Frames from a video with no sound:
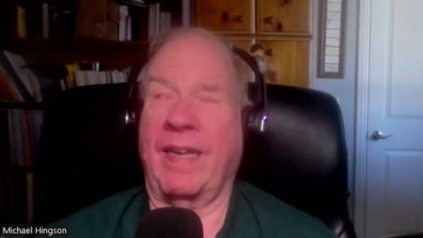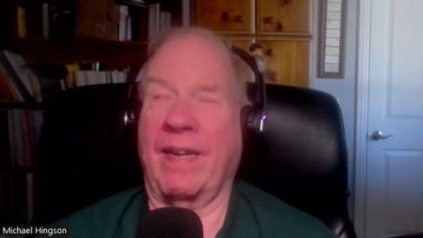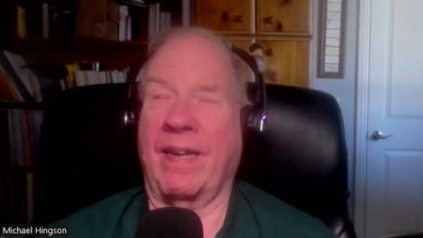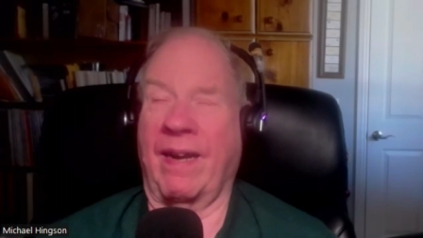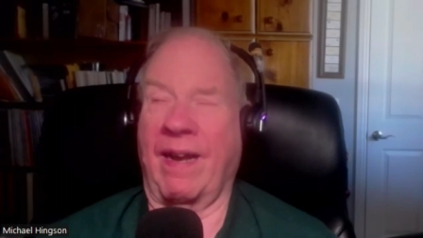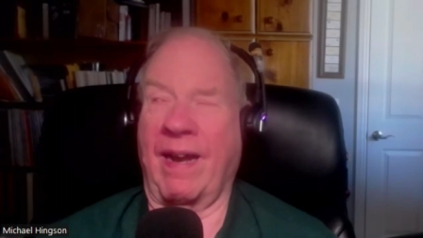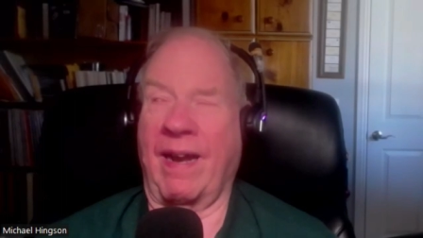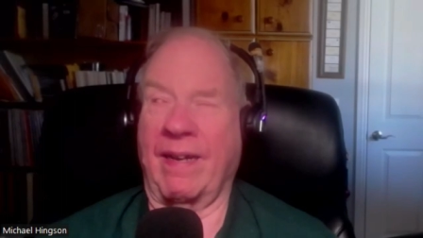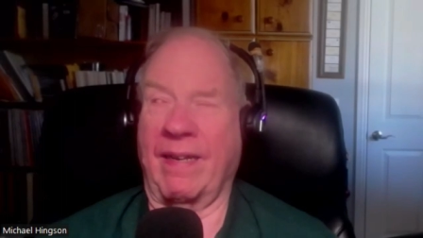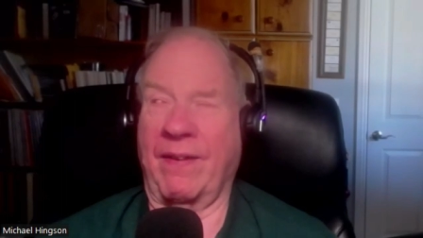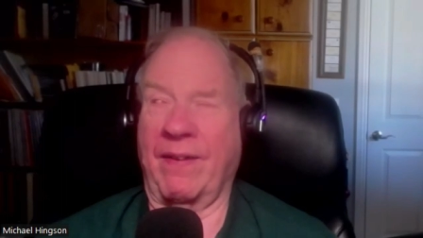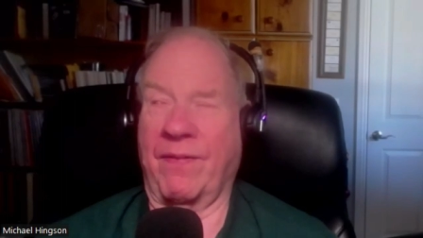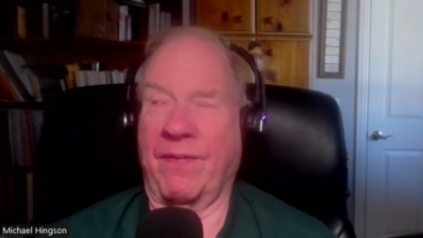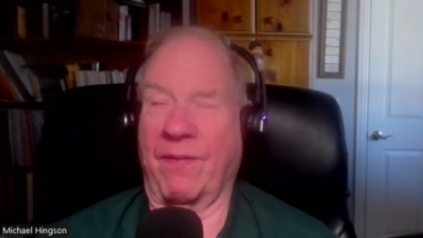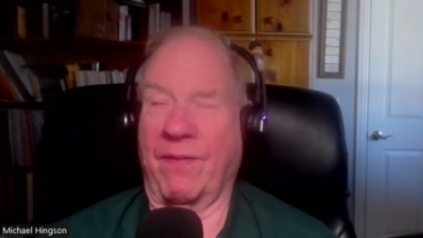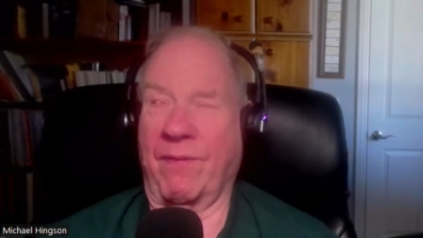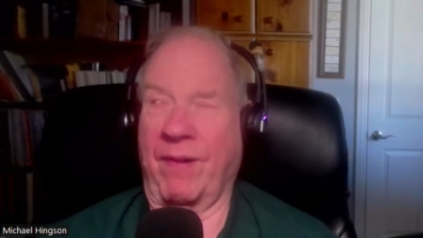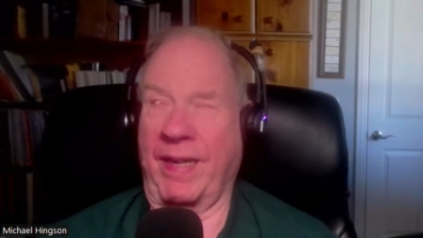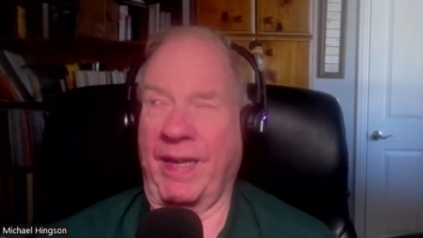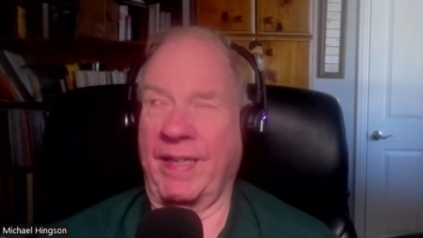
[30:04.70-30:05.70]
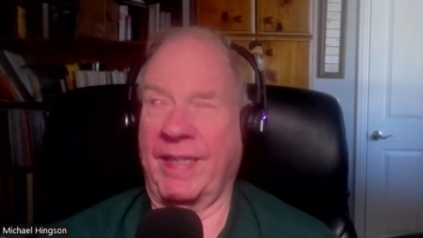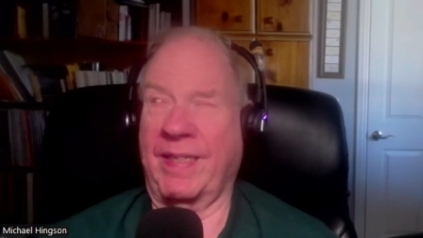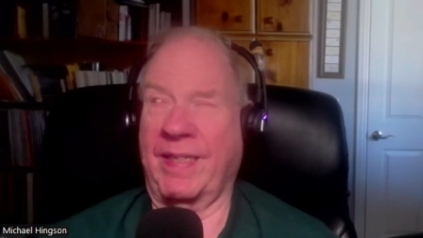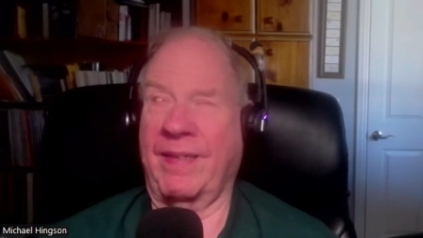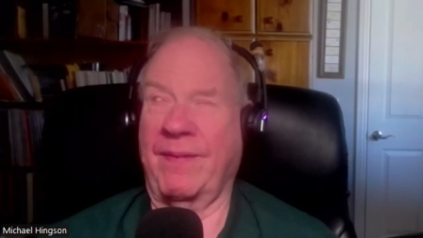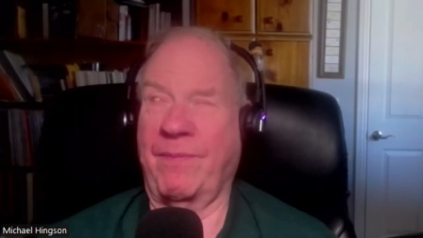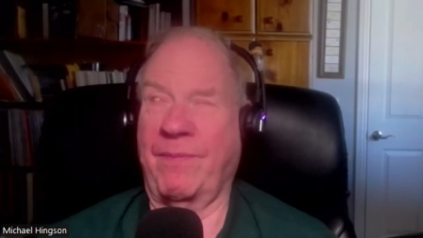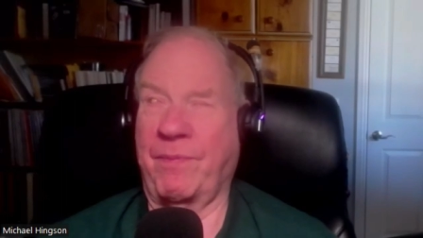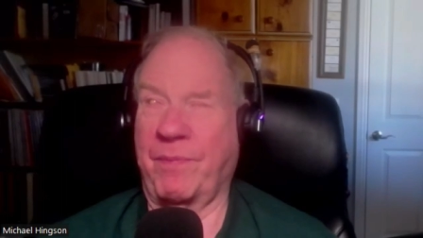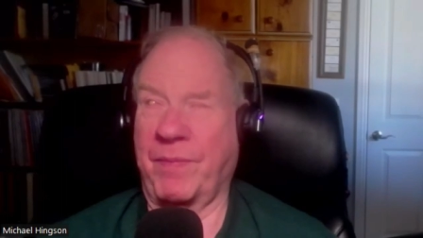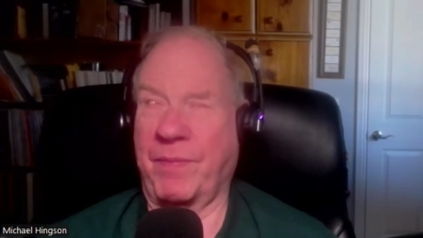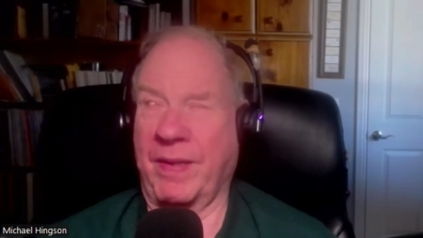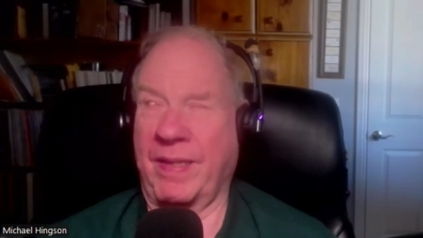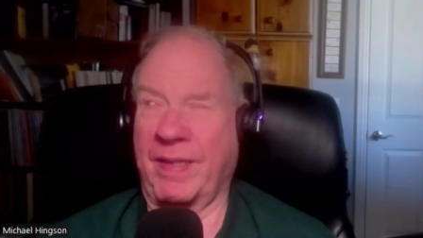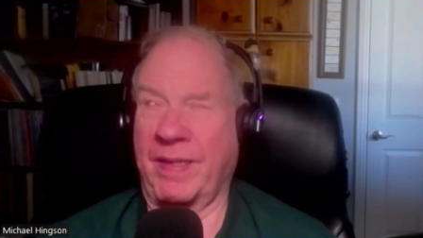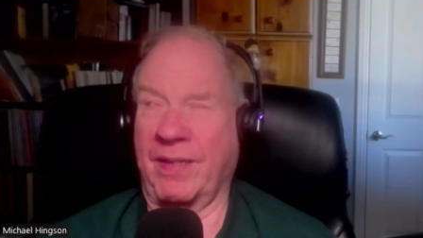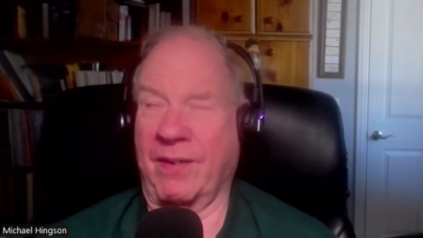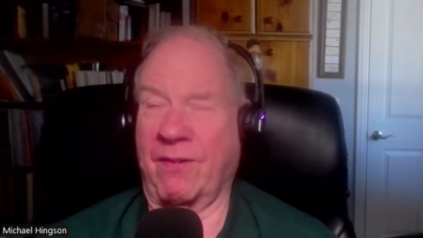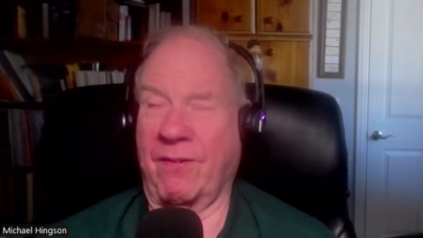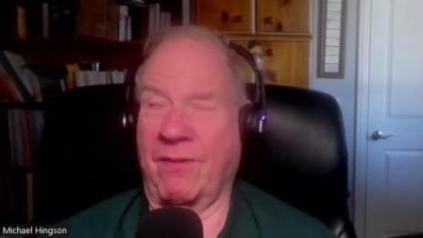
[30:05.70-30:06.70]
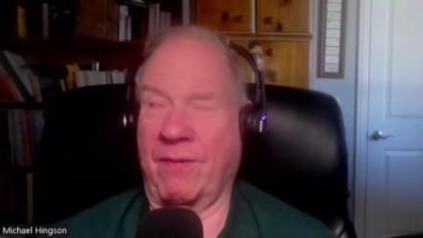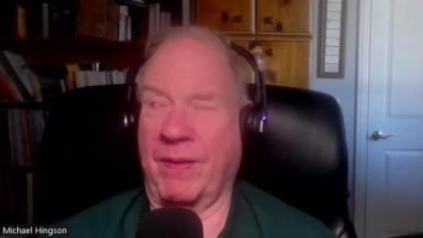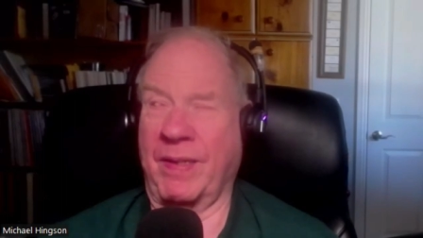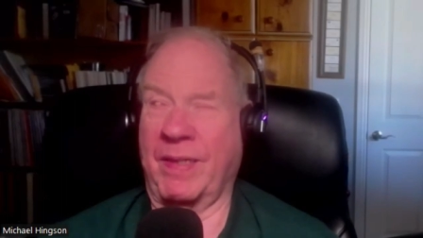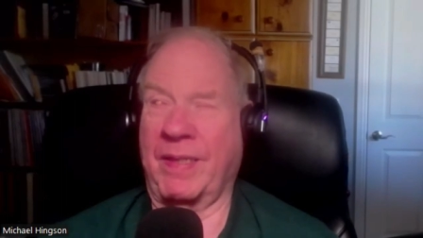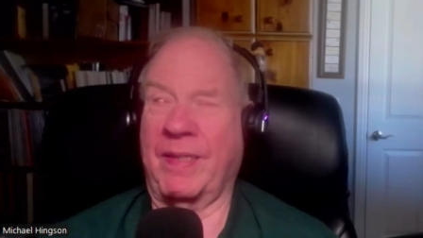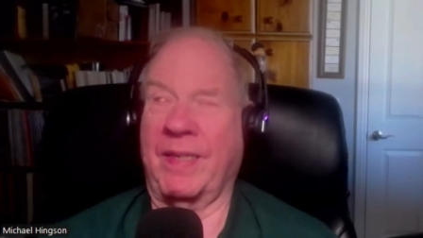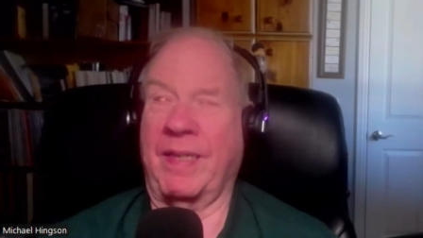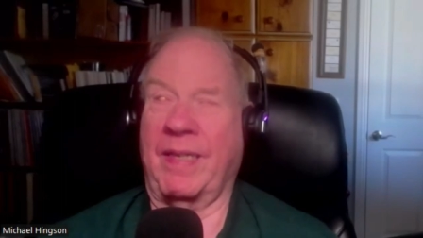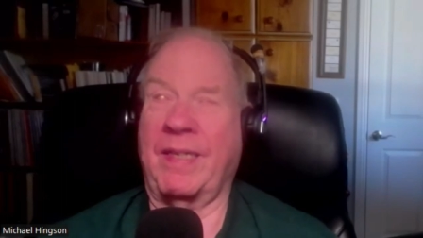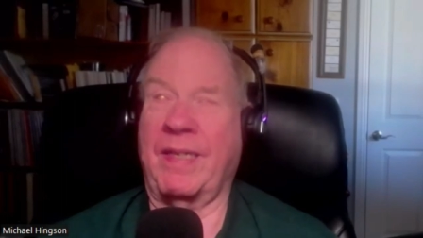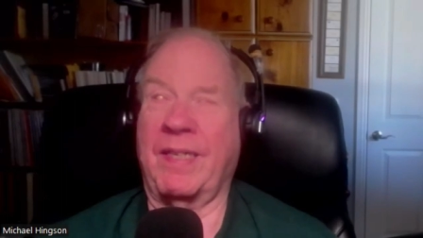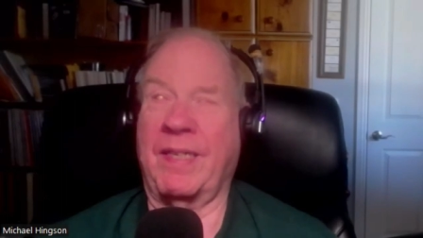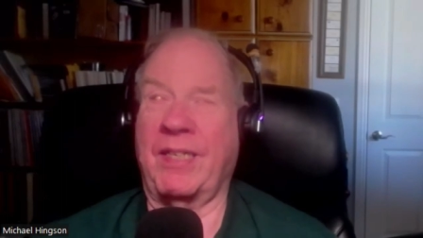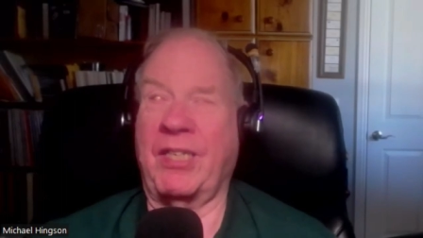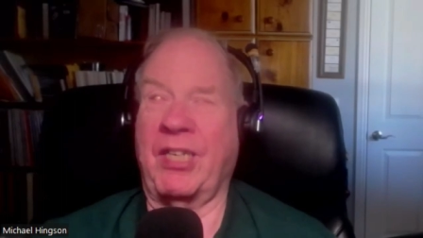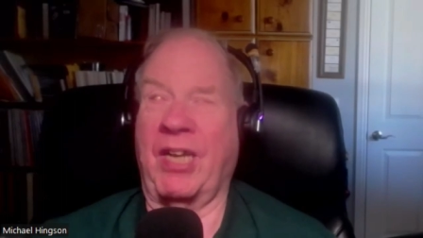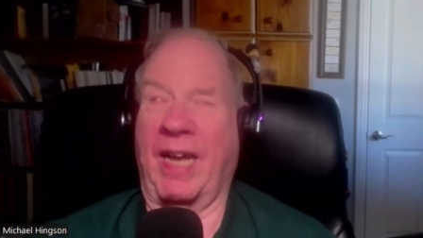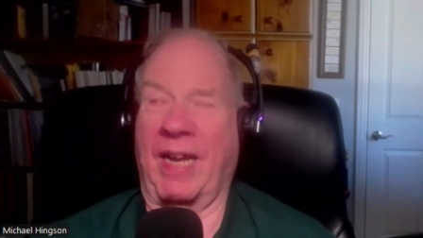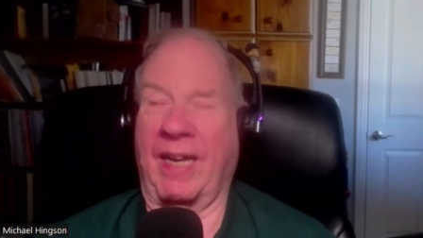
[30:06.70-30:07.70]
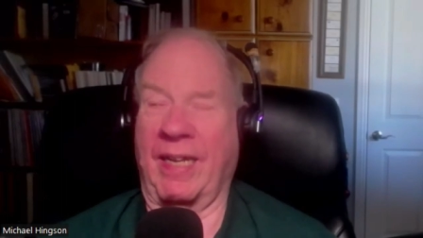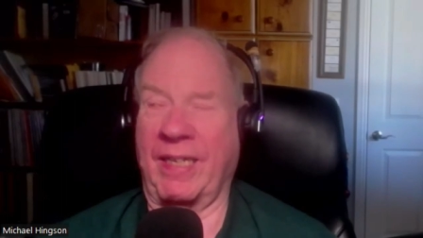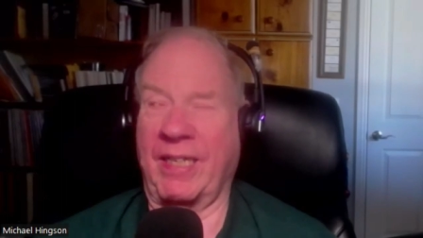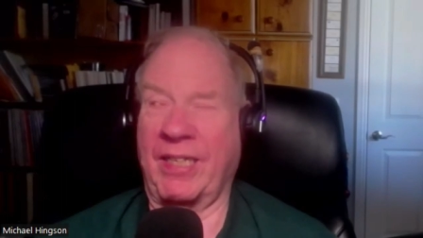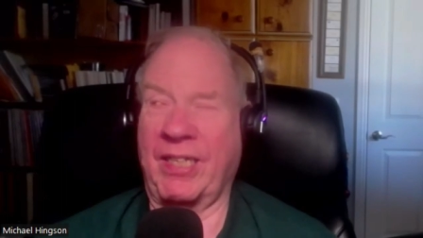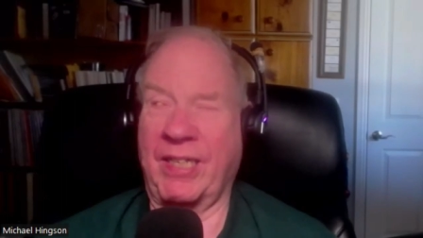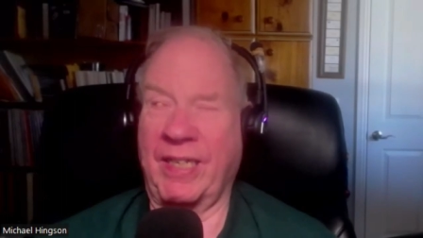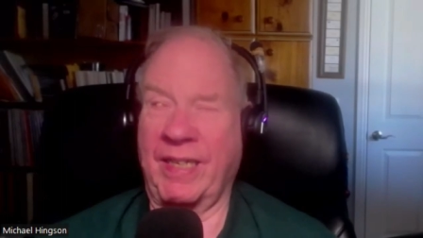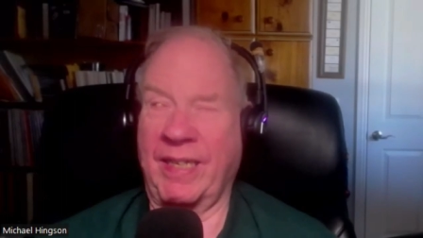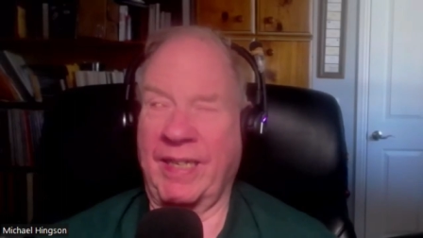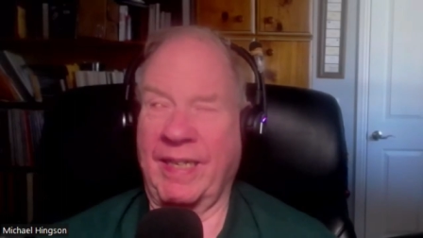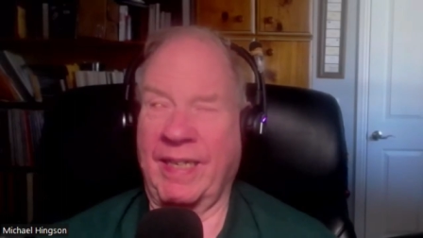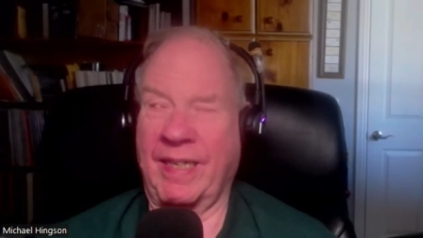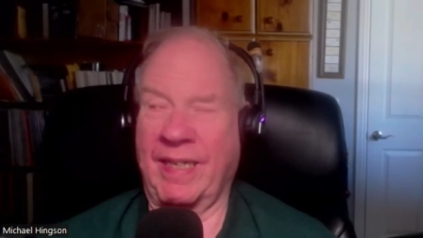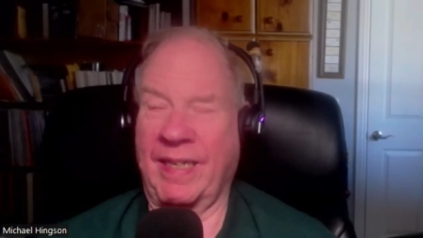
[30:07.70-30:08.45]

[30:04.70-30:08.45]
in a lot of different ways. So it's it's a challenge.